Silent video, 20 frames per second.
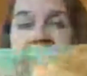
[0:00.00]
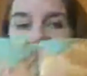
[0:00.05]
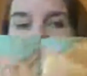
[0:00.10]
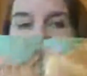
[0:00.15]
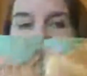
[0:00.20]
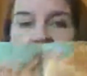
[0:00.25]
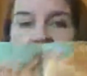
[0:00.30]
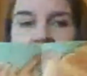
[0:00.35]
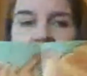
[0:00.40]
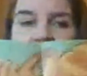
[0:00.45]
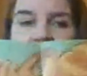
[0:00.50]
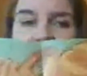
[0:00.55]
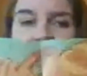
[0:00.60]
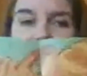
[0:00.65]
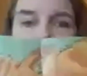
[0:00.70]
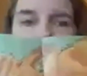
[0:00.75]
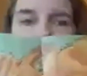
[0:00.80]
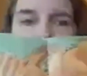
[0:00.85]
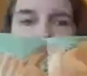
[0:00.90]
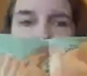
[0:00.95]
I'm a
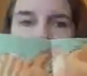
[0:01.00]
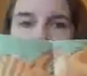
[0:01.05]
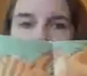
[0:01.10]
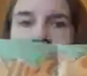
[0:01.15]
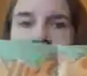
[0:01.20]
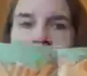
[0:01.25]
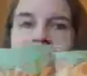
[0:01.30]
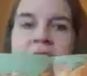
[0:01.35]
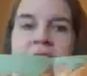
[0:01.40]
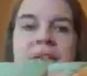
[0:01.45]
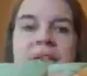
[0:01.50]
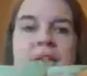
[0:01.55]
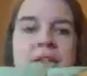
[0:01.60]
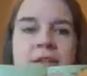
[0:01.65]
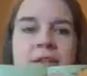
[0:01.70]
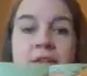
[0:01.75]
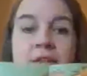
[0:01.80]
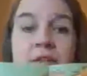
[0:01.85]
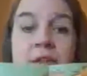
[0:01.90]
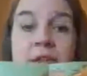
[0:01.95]
cat.
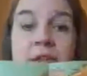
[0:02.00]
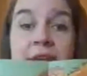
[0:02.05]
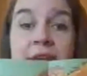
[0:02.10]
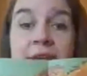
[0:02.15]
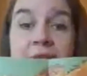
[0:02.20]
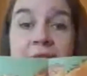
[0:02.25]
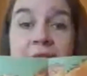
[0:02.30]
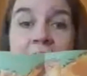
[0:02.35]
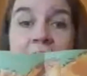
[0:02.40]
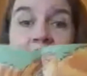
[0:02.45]
Look at that